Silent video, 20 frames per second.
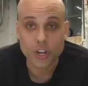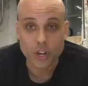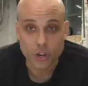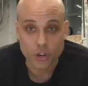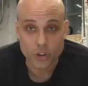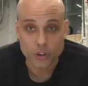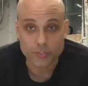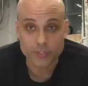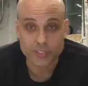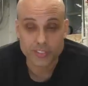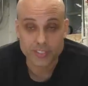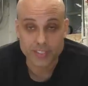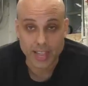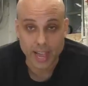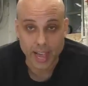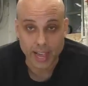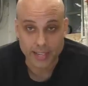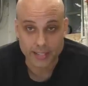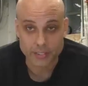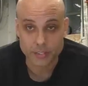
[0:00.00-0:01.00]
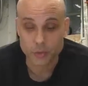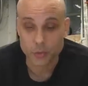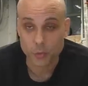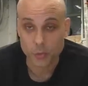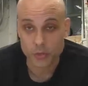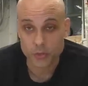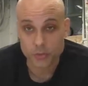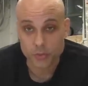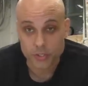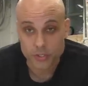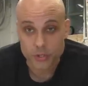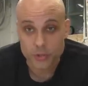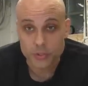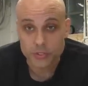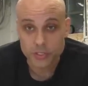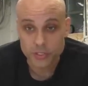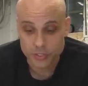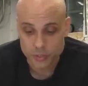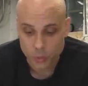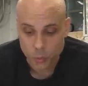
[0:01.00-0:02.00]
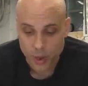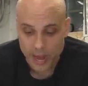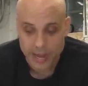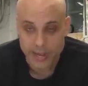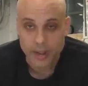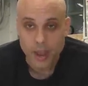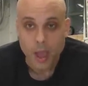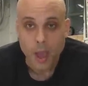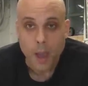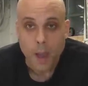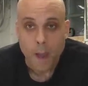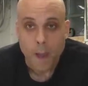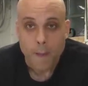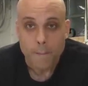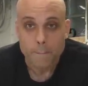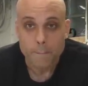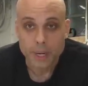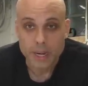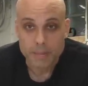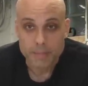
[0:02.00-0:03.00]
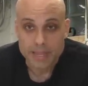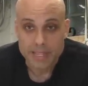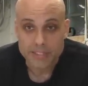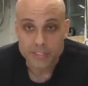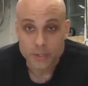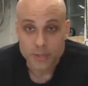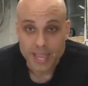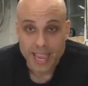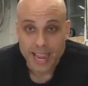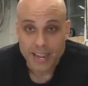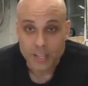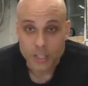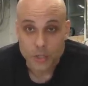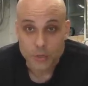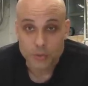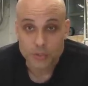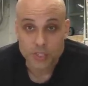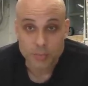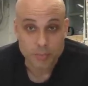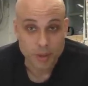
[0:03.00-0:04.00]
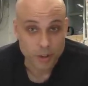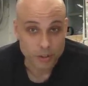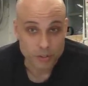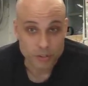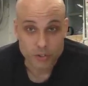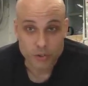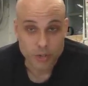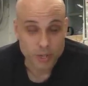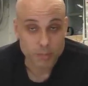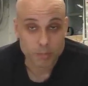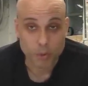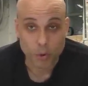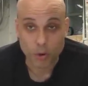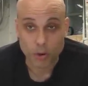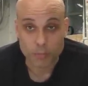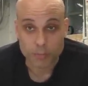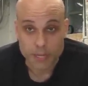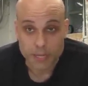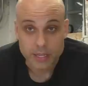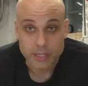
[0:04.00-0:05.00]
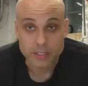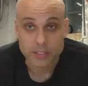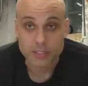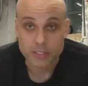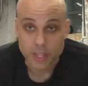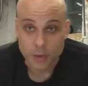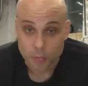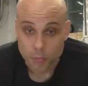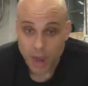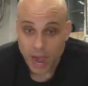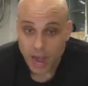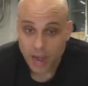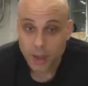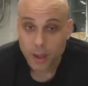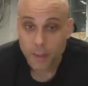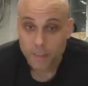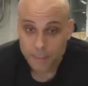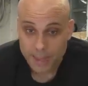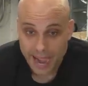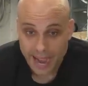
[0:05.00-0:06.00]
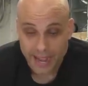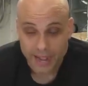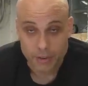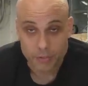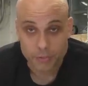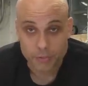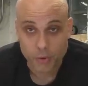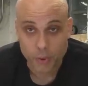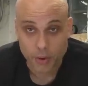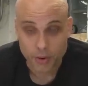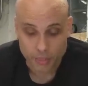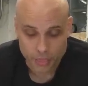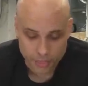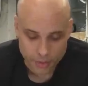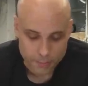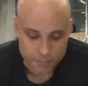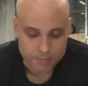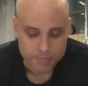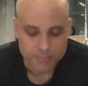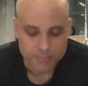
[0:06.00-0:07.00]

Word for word: curved sides, which reduces the weight, but it means you can't use them on a shooting board because they rock back and forth.